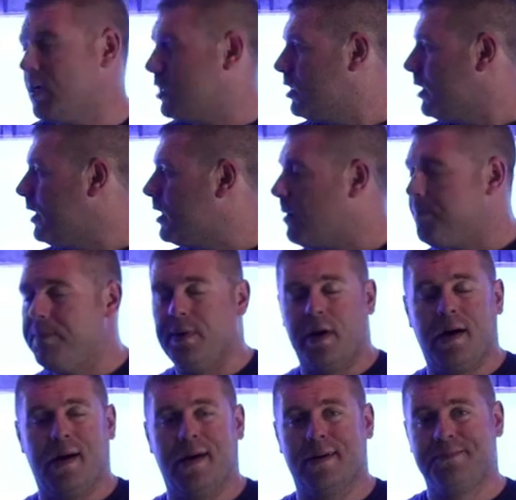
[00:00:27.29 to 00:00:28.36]
clean up
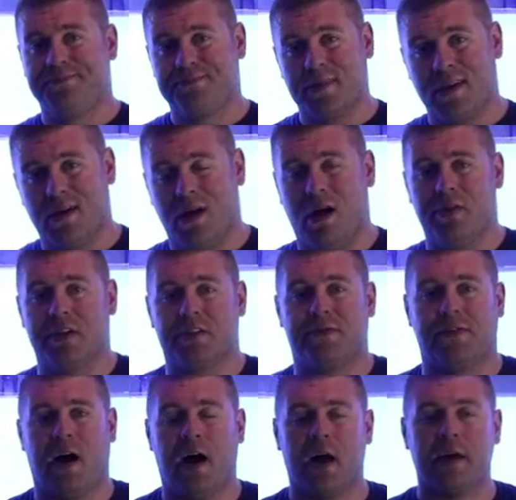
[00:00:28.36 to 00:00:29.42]
uh, all this
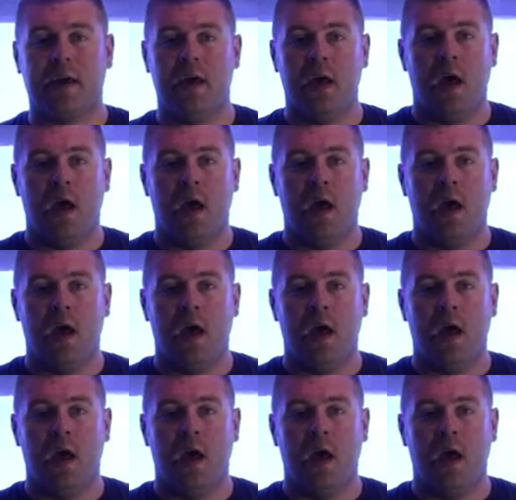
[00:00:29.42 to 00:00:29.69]
fog.